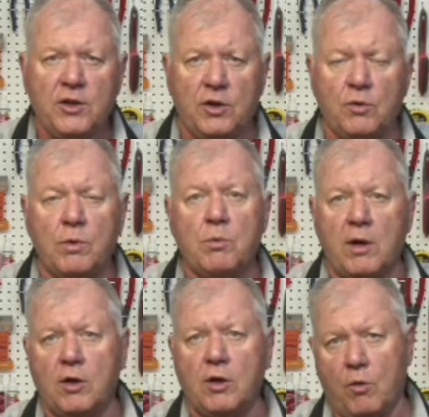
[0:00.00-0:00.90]
you would
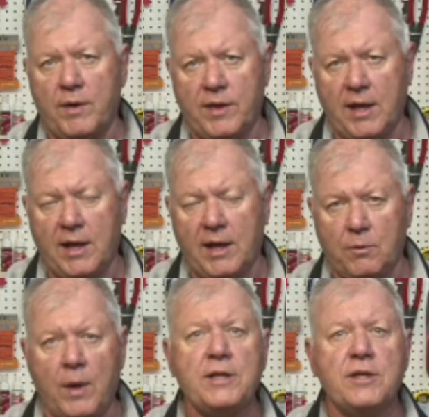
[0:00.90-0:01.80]
want to go with a
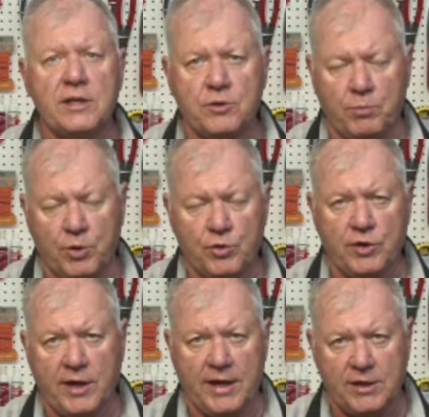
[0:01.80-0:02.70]
weight
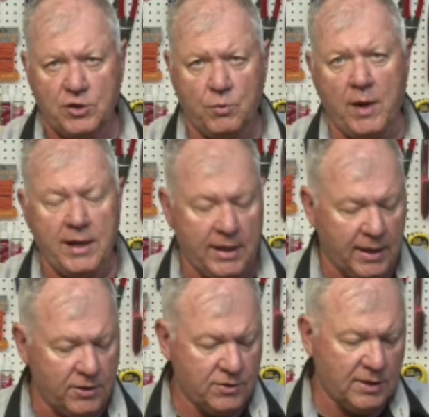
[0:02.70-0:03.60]
distribution and a sway
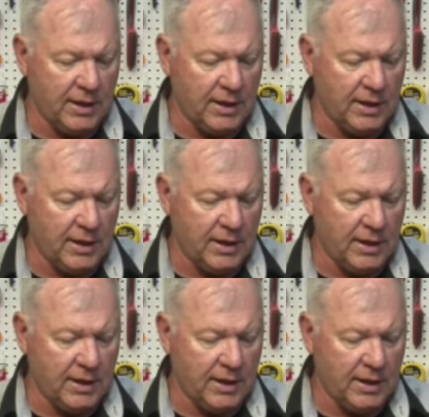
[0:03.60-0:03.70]
hitch.